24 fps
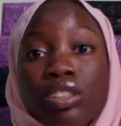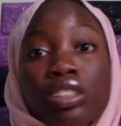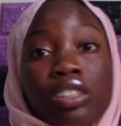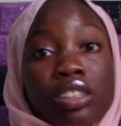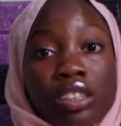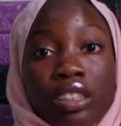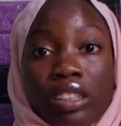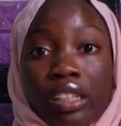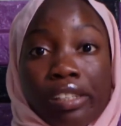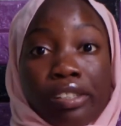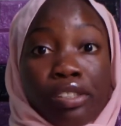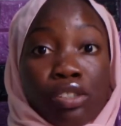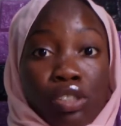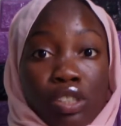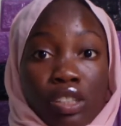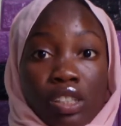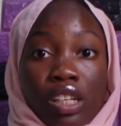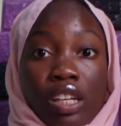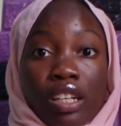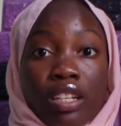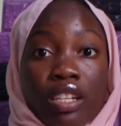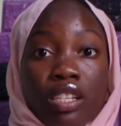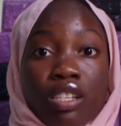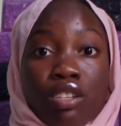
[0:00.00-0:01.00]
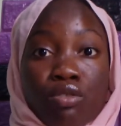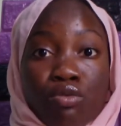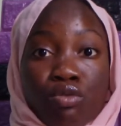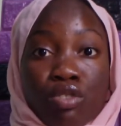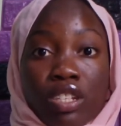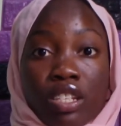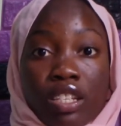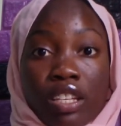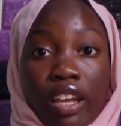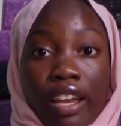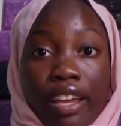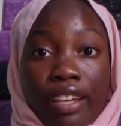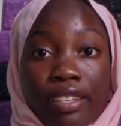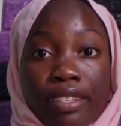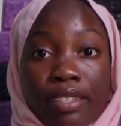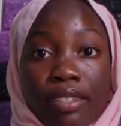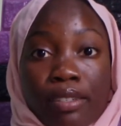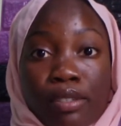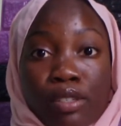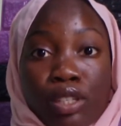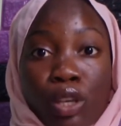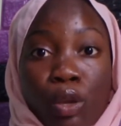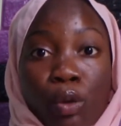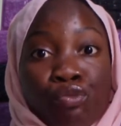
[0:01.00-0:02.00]
These are just the categories, guys.
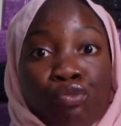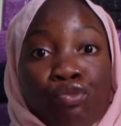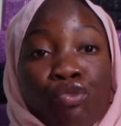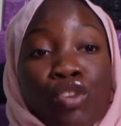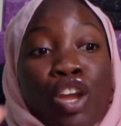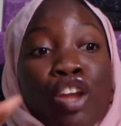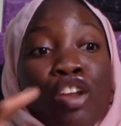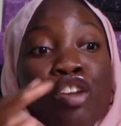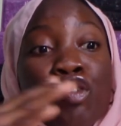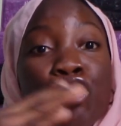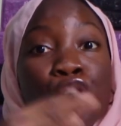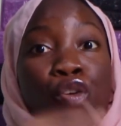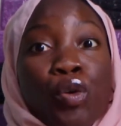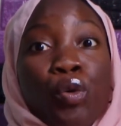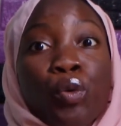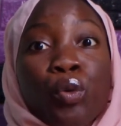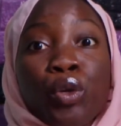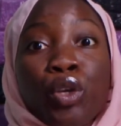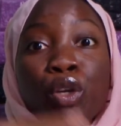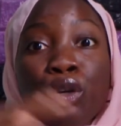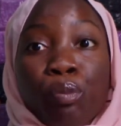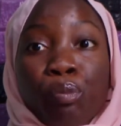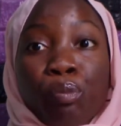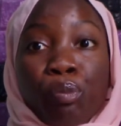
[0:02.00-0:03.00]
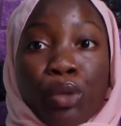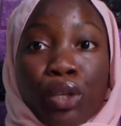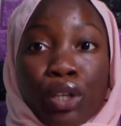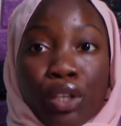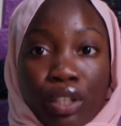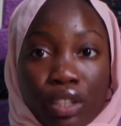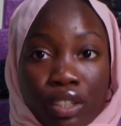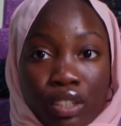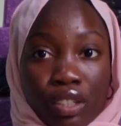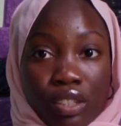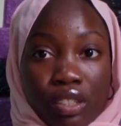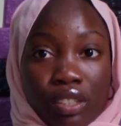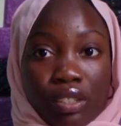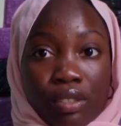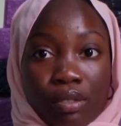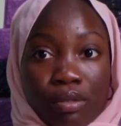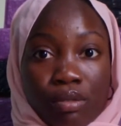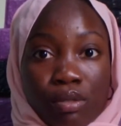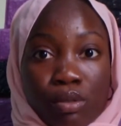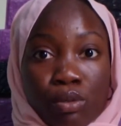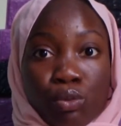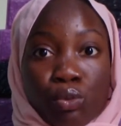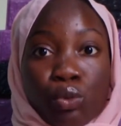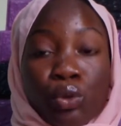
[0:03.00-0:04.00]
So know your peers,
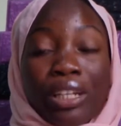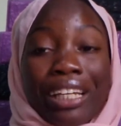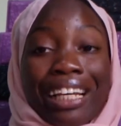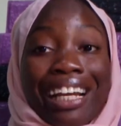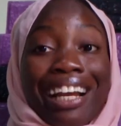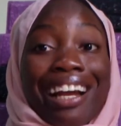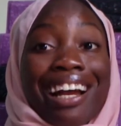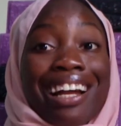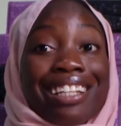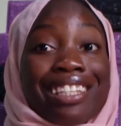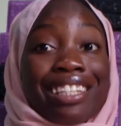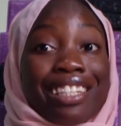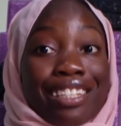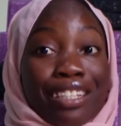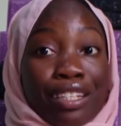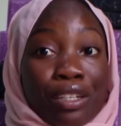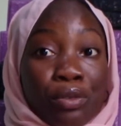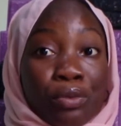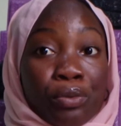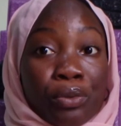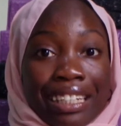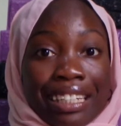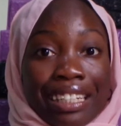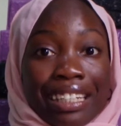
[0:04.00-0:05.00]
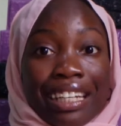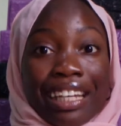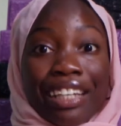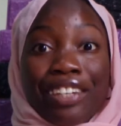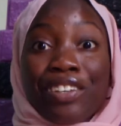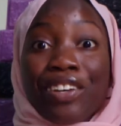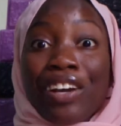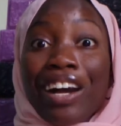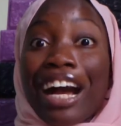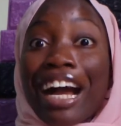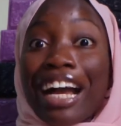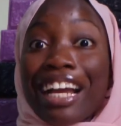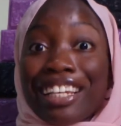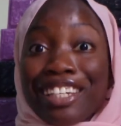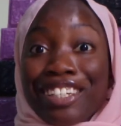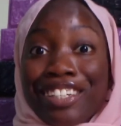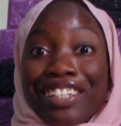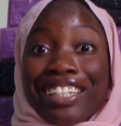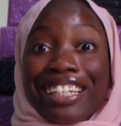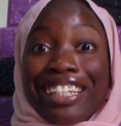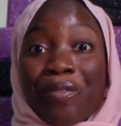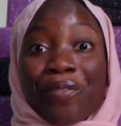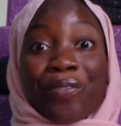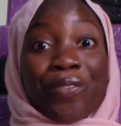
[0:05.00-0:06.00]
know the category that you
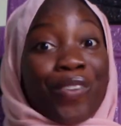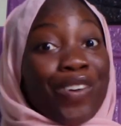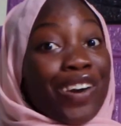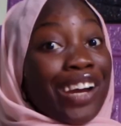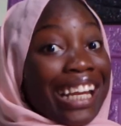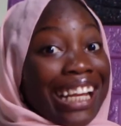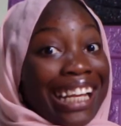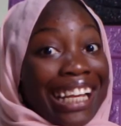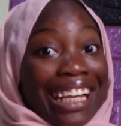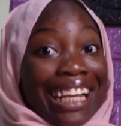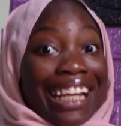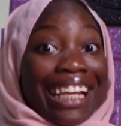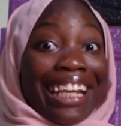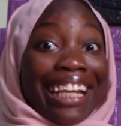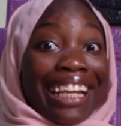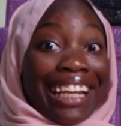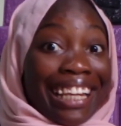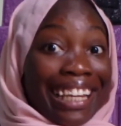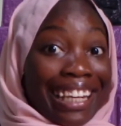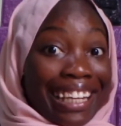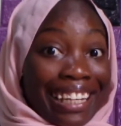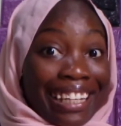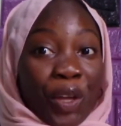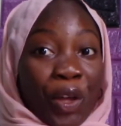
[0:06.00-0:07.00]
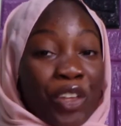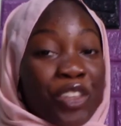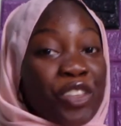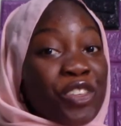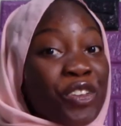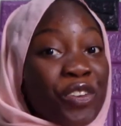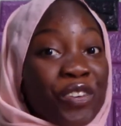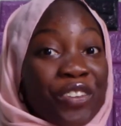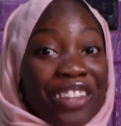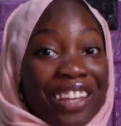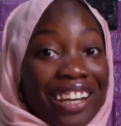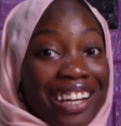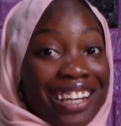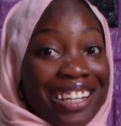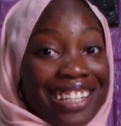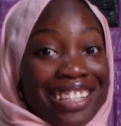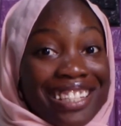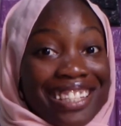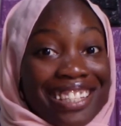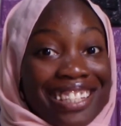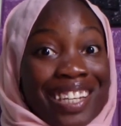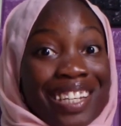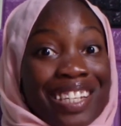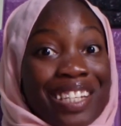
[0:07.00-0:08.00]
actually fall in, so that
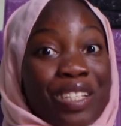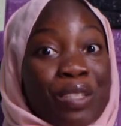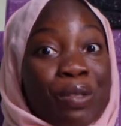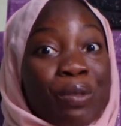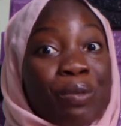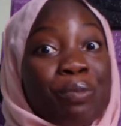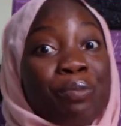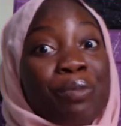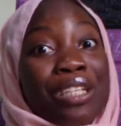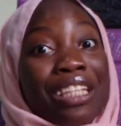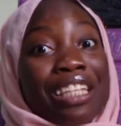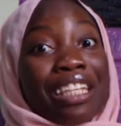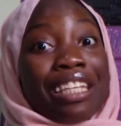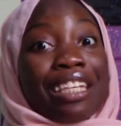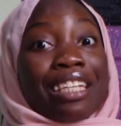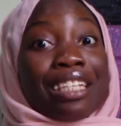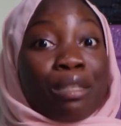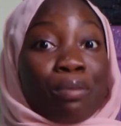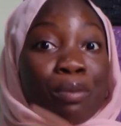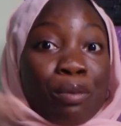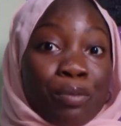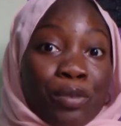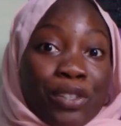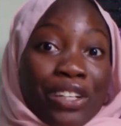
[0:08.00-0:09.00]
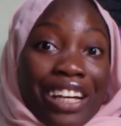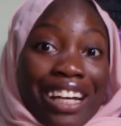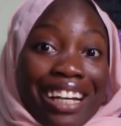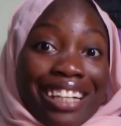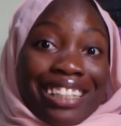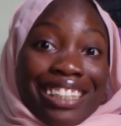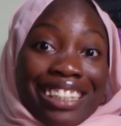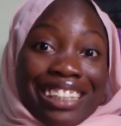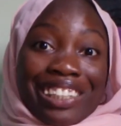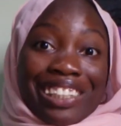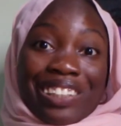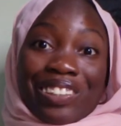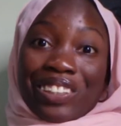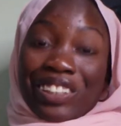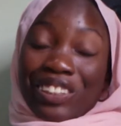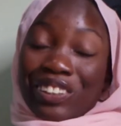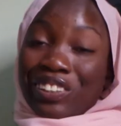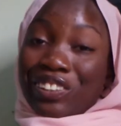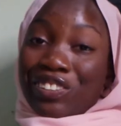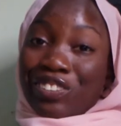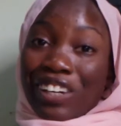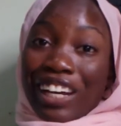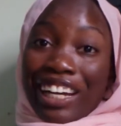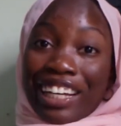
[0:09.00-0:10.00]
it won't be these people that are actually going to
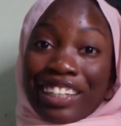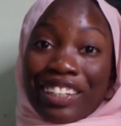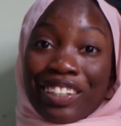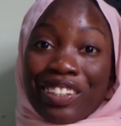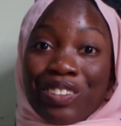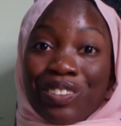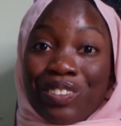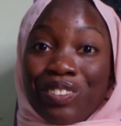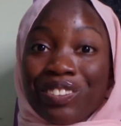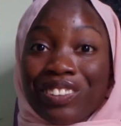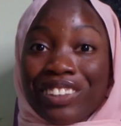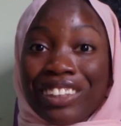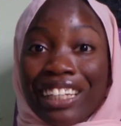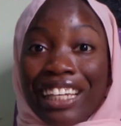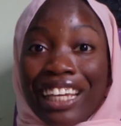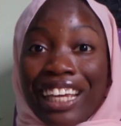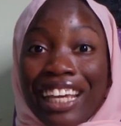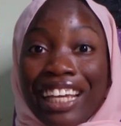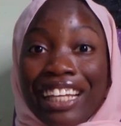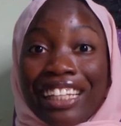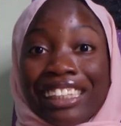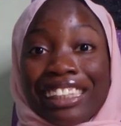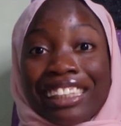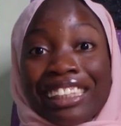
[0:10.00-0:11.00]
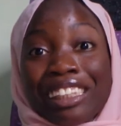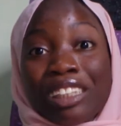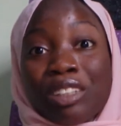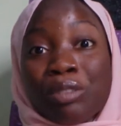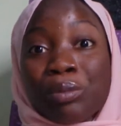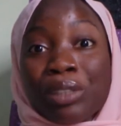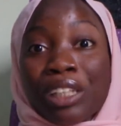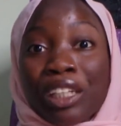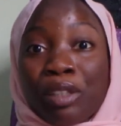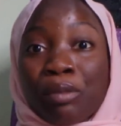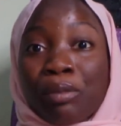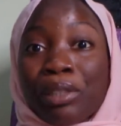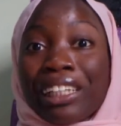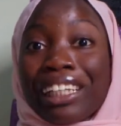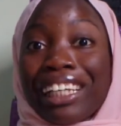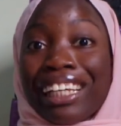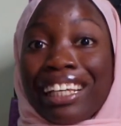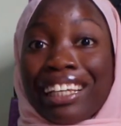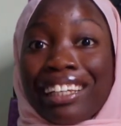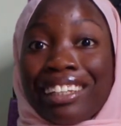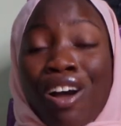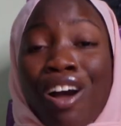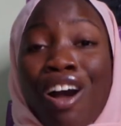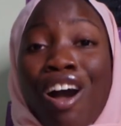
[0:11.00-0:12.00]
drag you into something and be
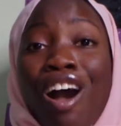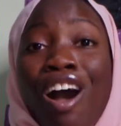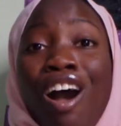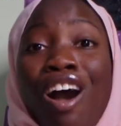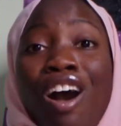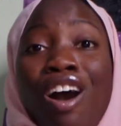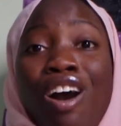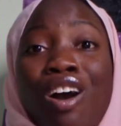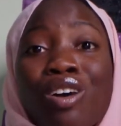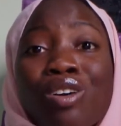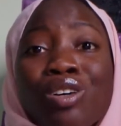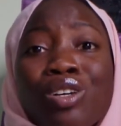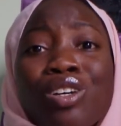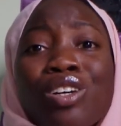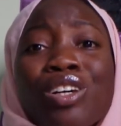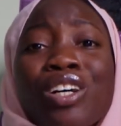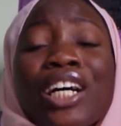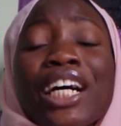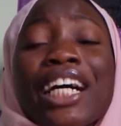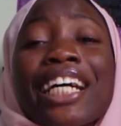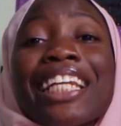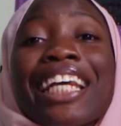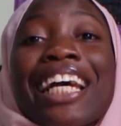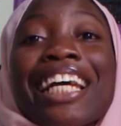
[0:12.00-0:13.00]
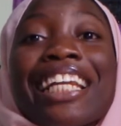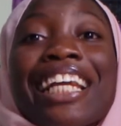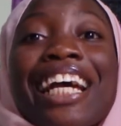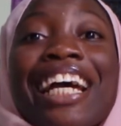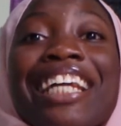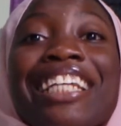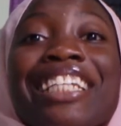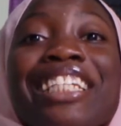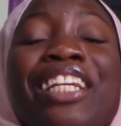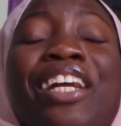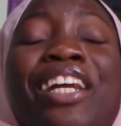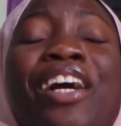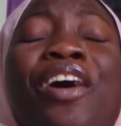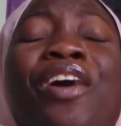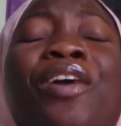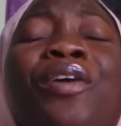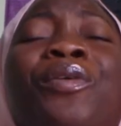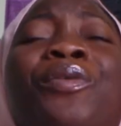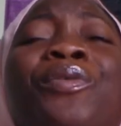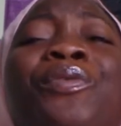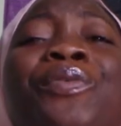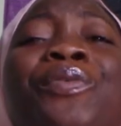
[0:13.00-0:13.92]
like, oh god, had I known,